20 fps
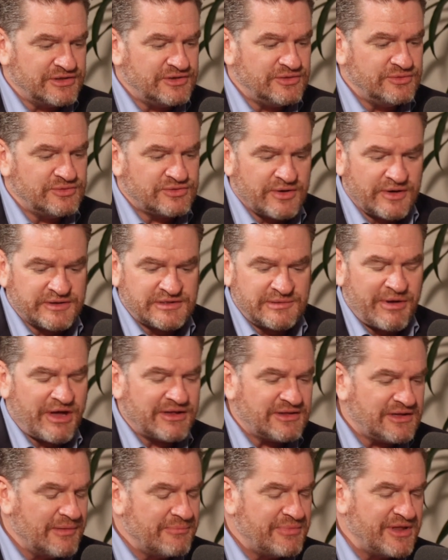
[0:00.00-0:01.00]
You talked
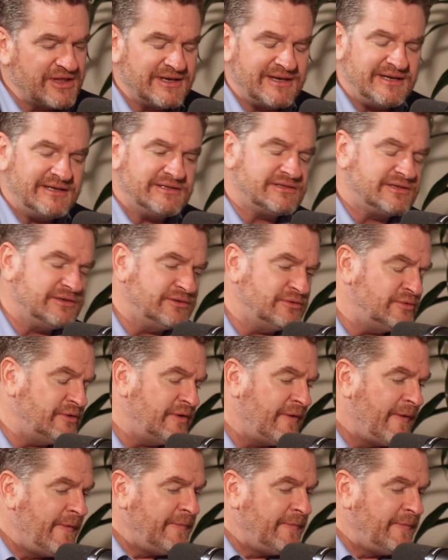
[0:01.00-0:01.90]
about the ability to